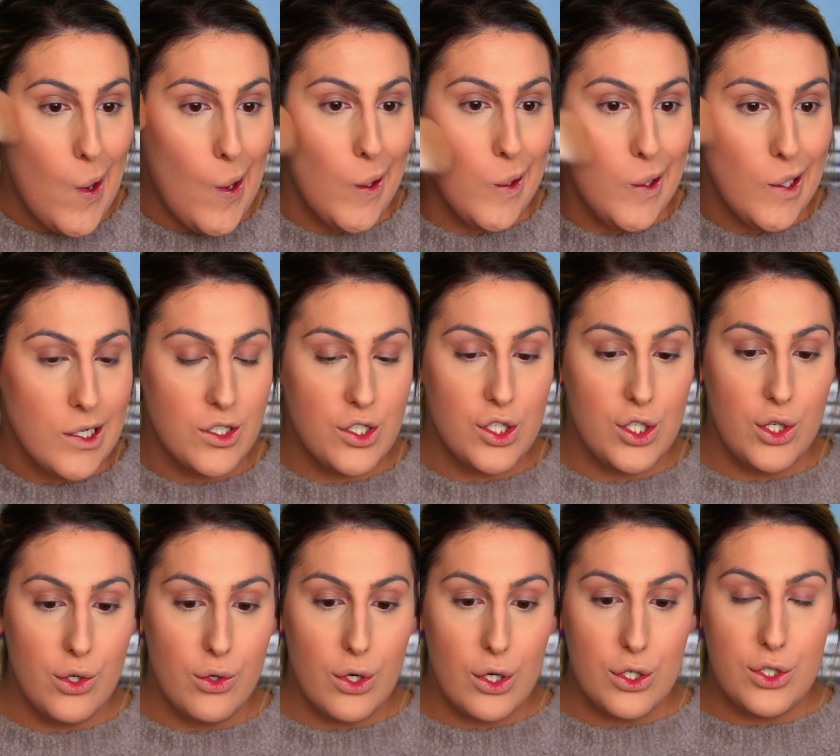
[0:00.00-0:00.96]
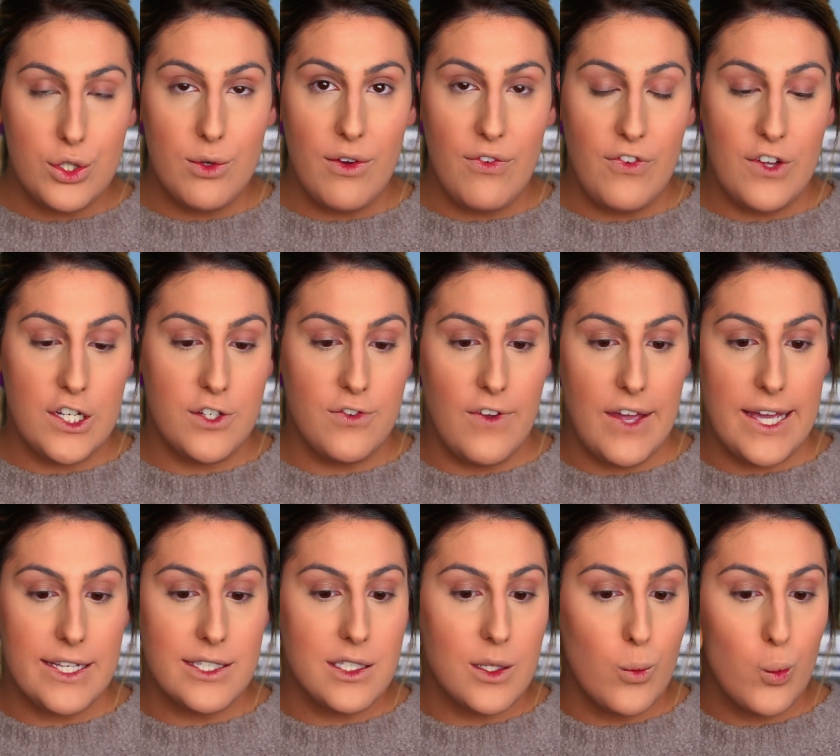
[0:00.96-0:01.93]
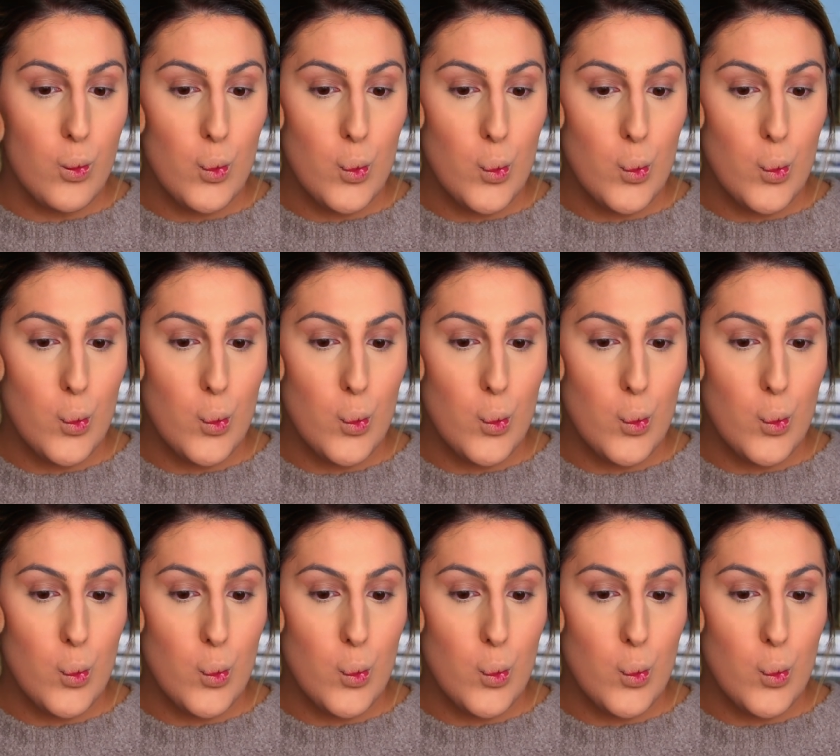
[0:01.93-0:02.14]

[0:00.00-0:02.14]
I like to do a fish face